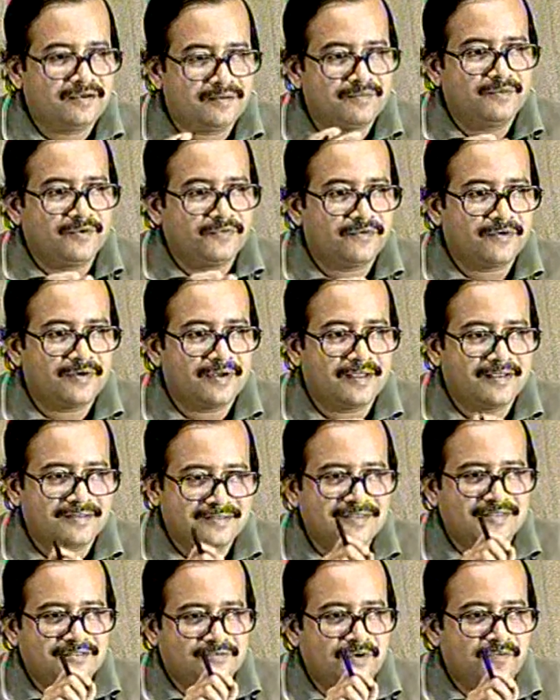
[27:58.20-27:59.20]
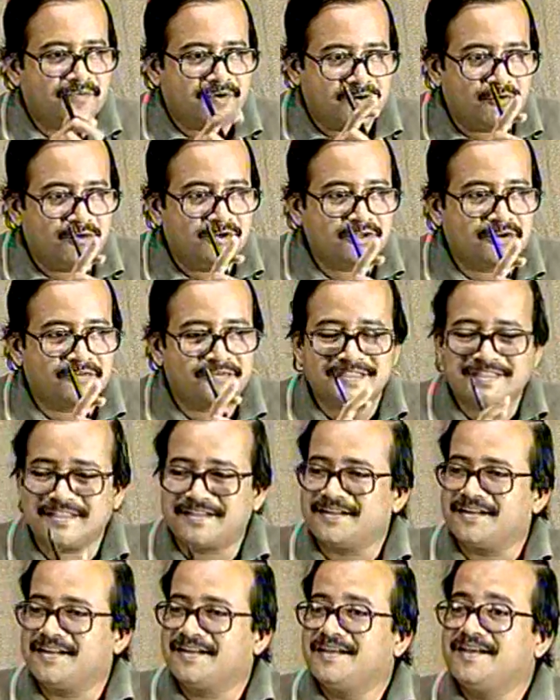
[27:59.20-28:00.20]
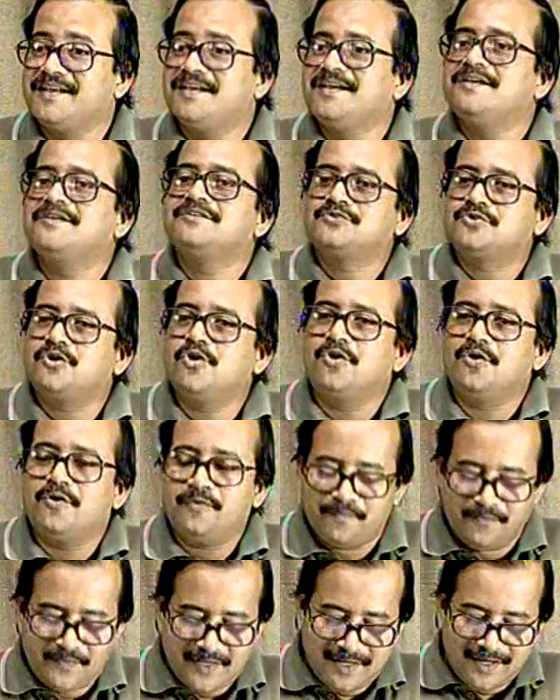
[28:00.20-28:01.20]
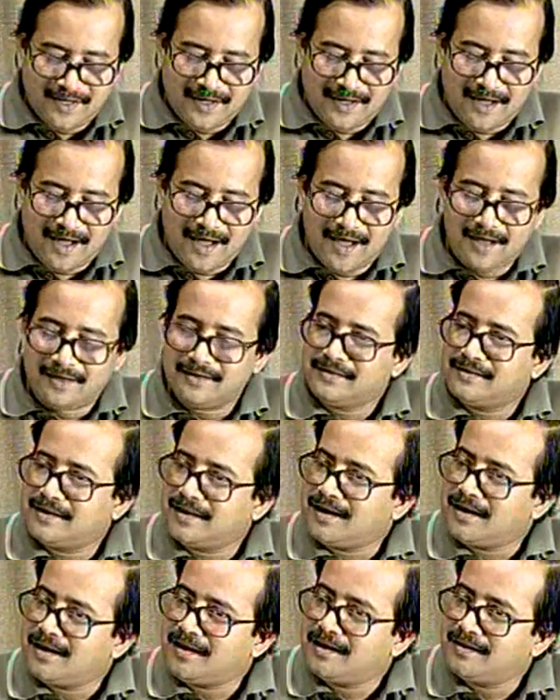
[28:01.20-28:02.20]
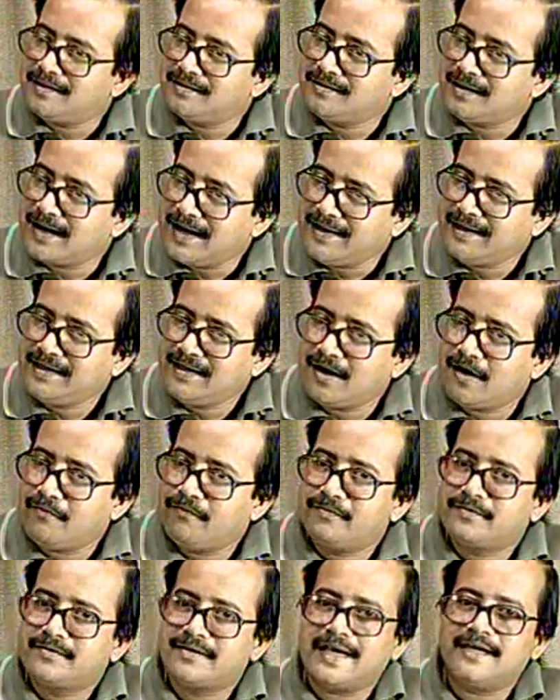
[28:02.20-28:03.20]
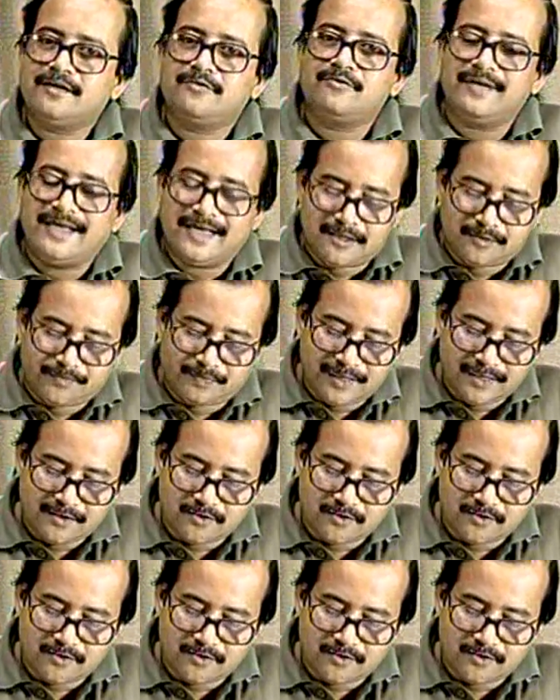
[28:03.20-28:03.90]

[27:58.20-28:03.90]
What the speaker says: before, just one point, hold your question really. So the idea of trying to express